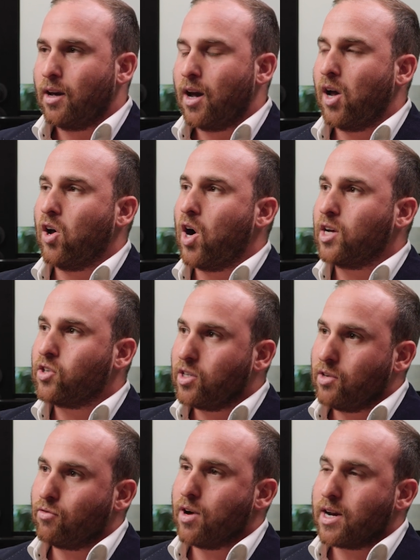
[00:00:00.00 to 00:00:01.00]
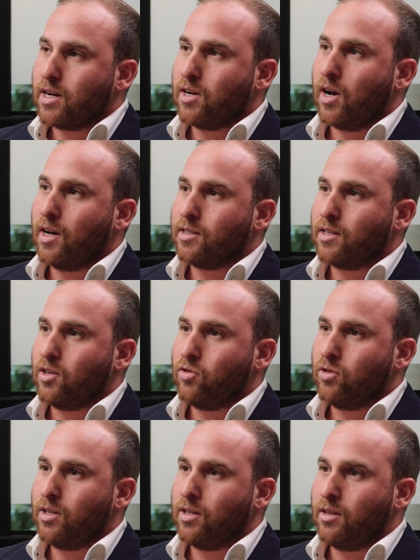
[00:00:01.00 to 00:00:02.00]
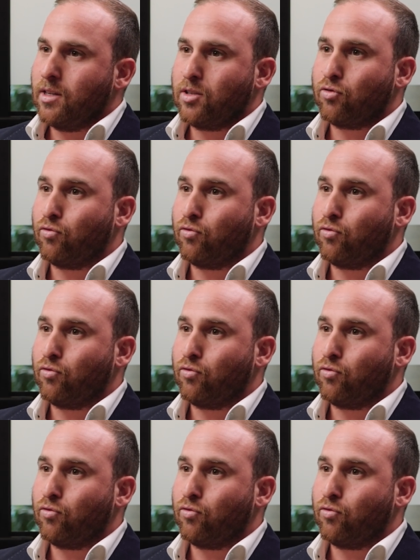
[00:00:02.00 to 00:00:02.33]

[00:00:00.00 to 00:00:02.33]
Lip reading: hey, I actually recognize that you did this